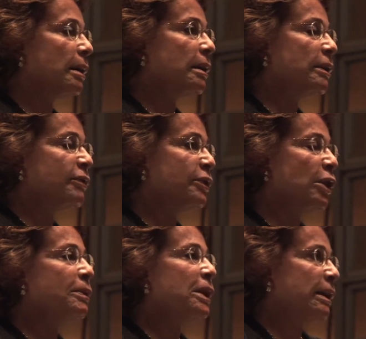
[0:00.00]
if
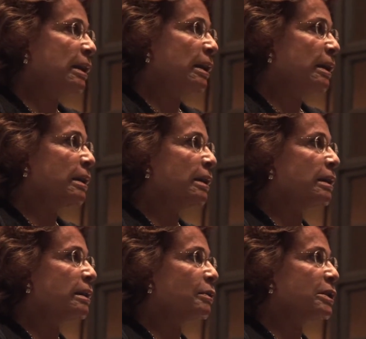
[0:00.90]
nobody had any inkling
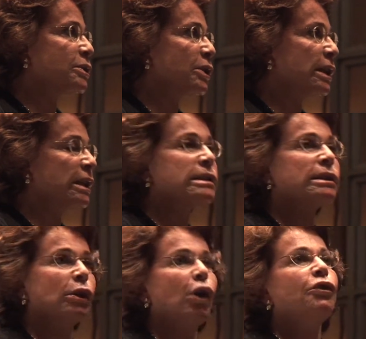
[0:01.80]
that he was doing it as
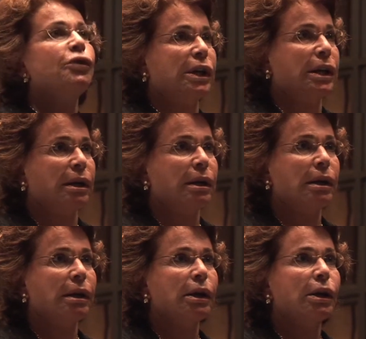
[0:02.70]
a lawfare
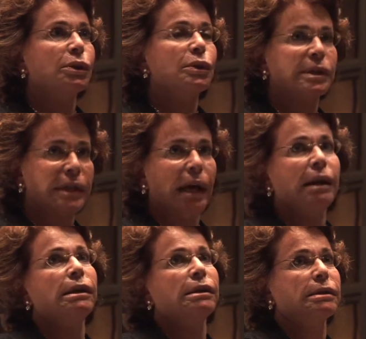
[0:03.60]
to
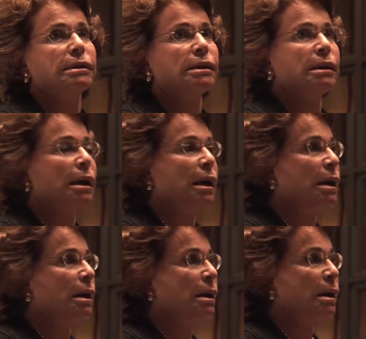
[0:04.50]
silence
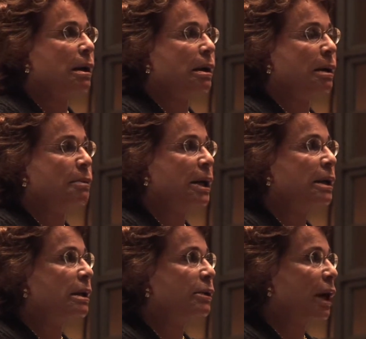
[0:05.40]

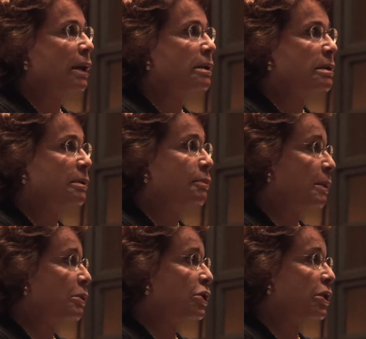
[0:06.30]
American writers and
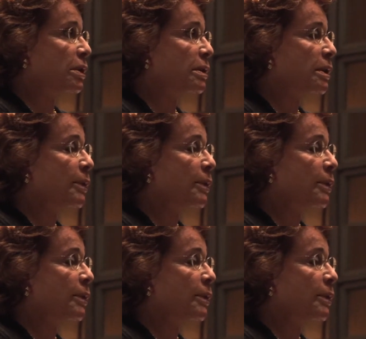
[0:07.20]
publishers,